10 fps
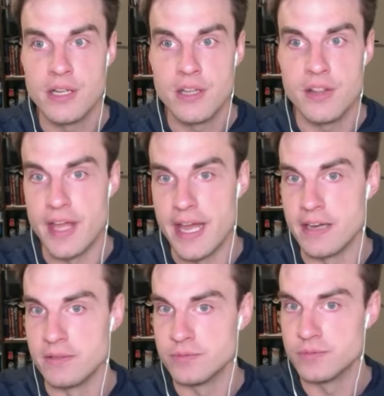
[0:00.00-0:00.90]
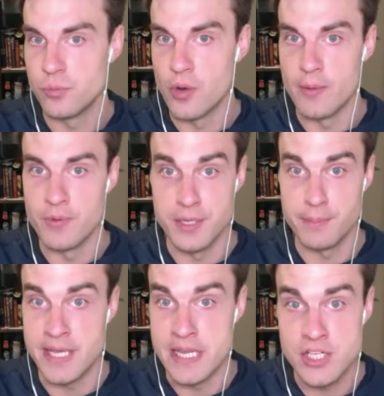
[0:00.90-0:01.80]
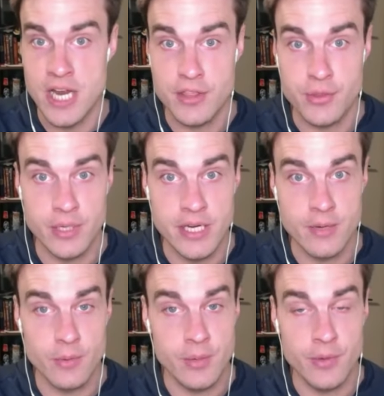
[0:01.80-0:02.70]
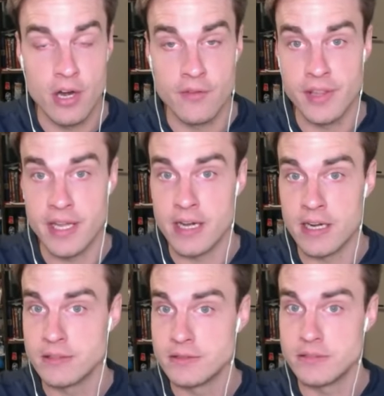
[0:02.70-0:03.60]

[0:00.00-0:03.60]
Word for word: then what was it, PJ three when he went over there?